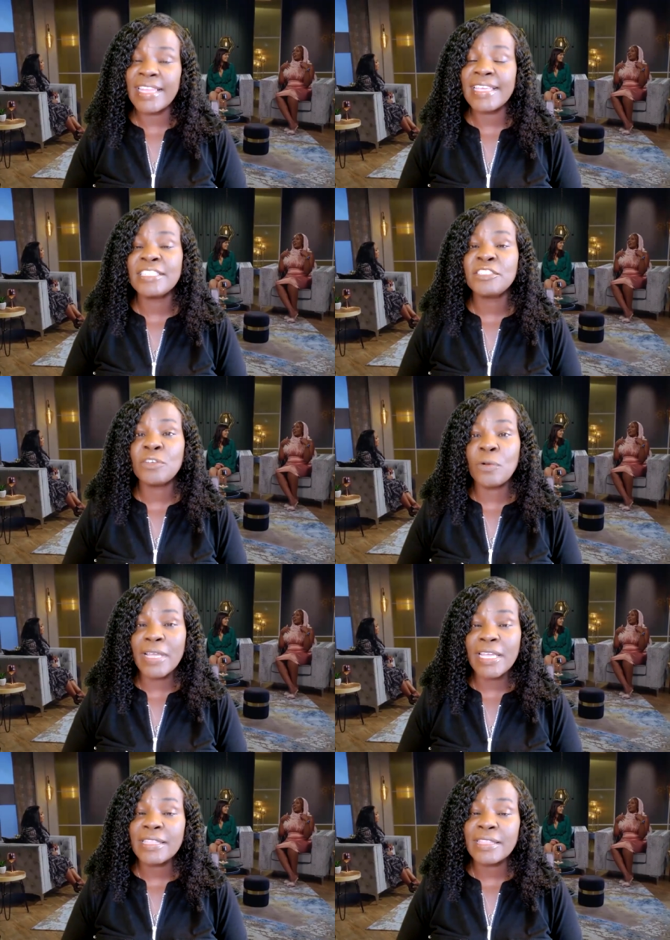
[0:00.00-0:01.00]
and
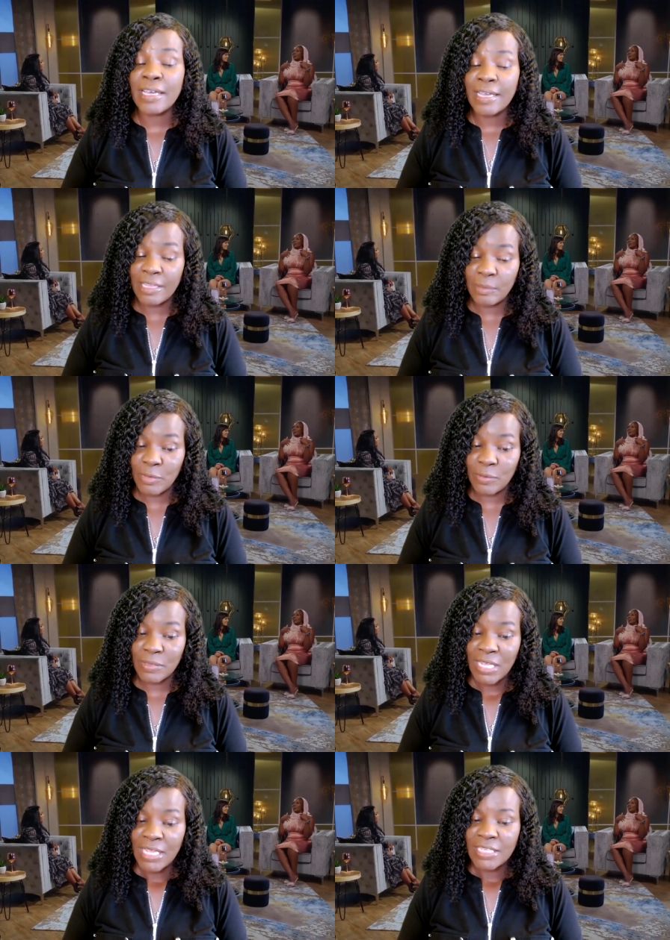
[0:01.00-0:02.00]
enjoying the honeymoon.